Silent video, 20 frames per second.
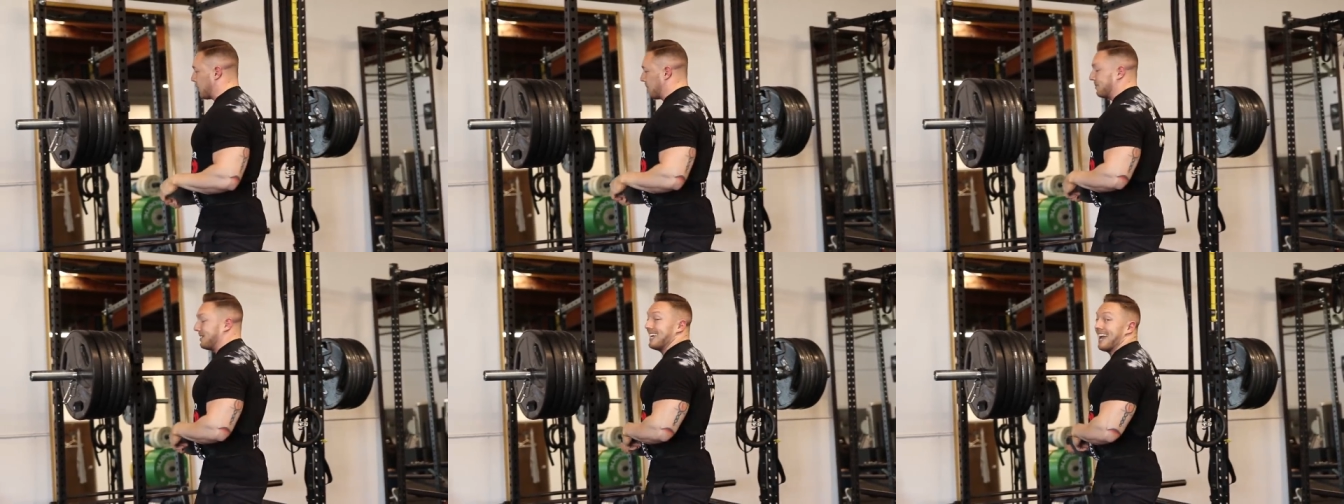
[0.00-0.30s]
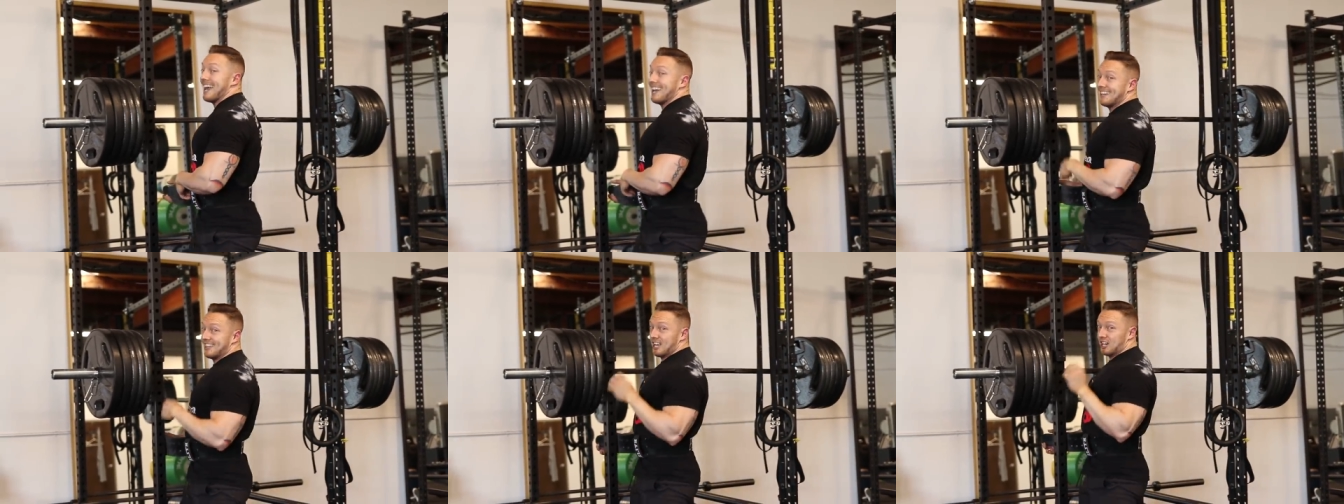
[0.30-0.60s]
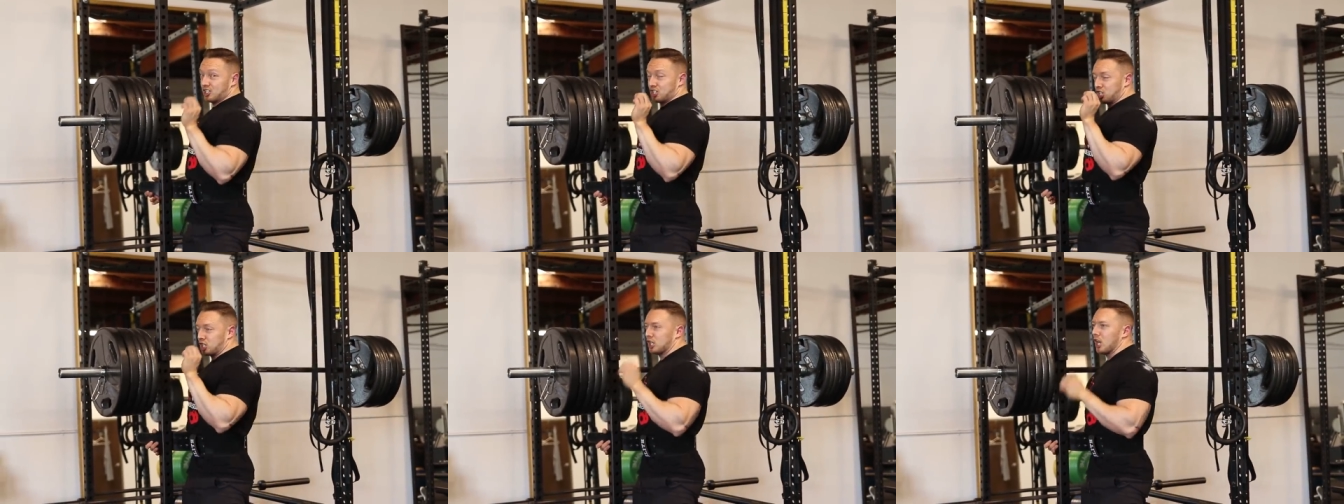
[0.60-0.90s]
So I'm getting
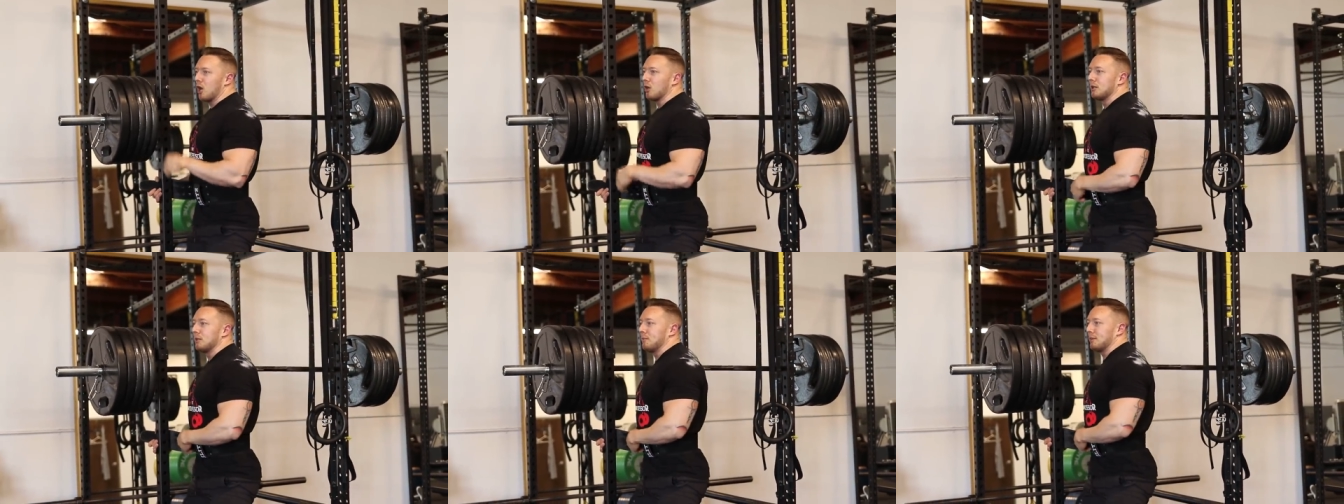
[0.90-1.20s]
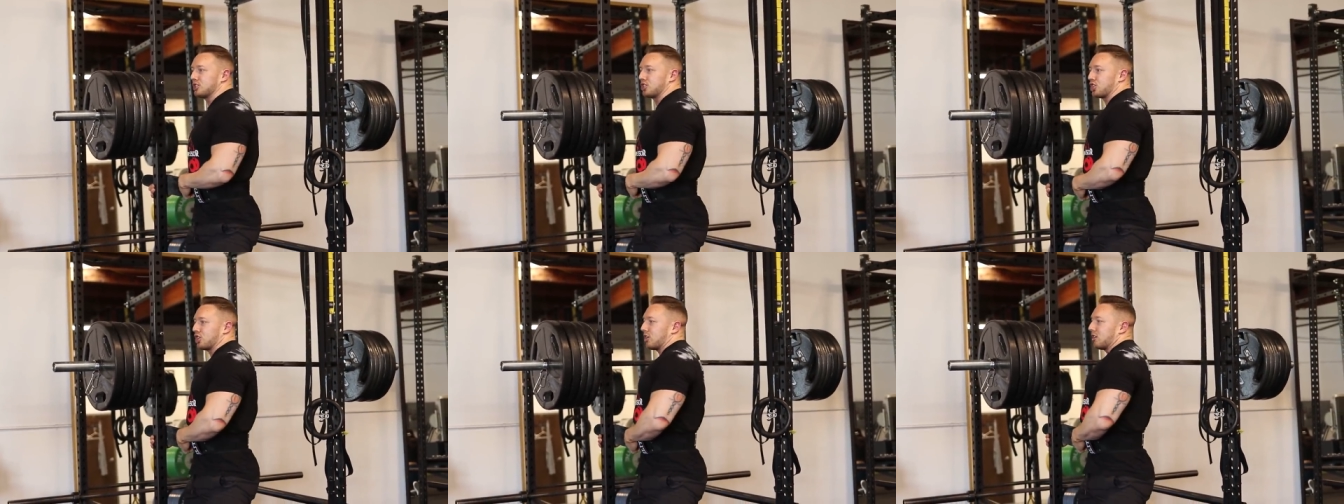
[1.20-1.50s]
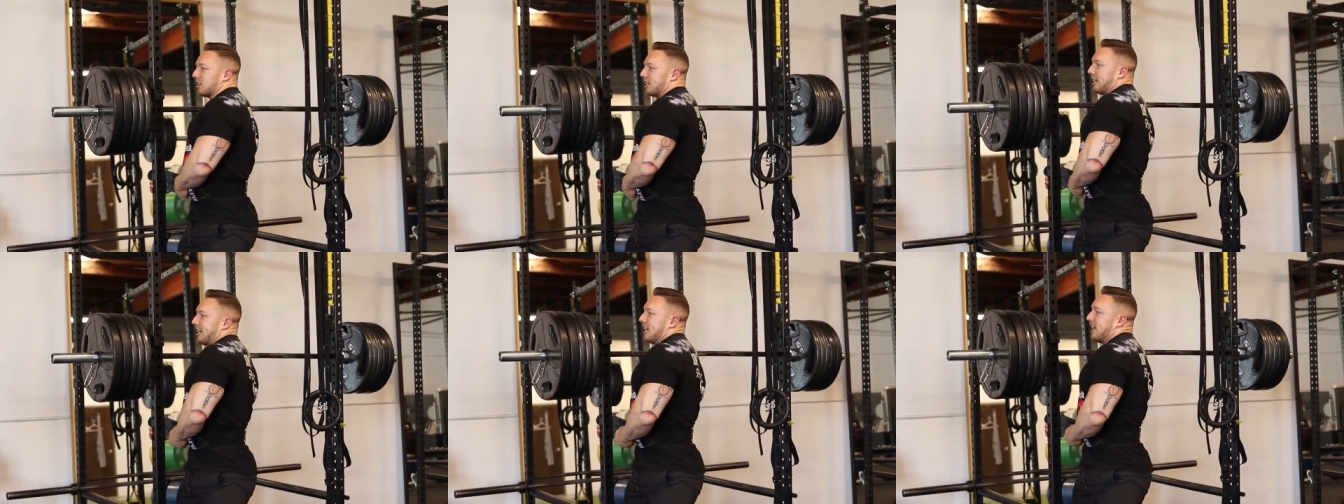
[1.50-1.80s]
there slowly but
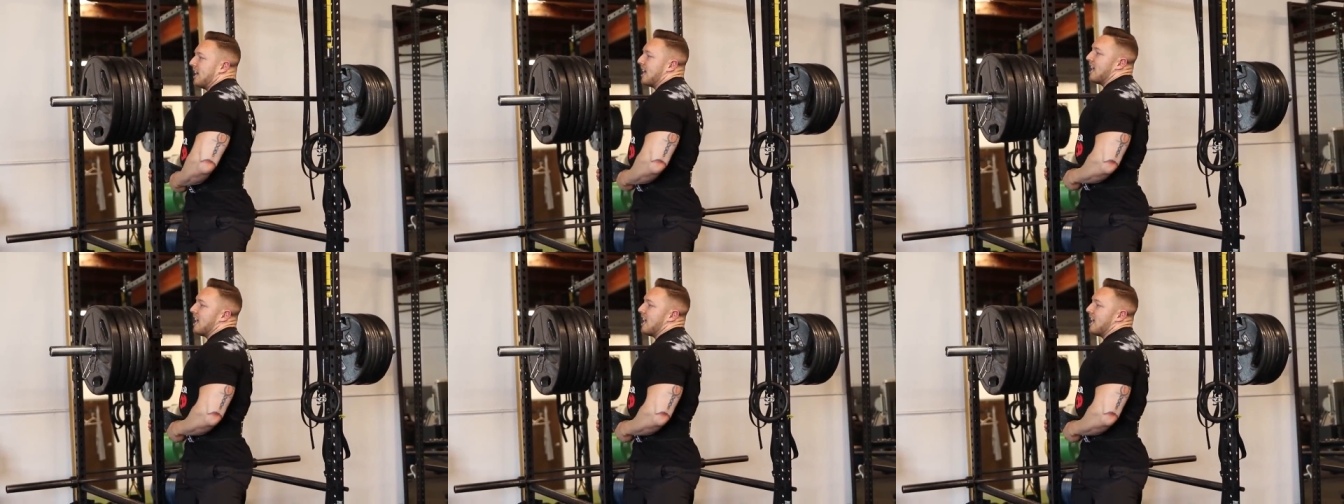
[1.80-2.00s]
surely.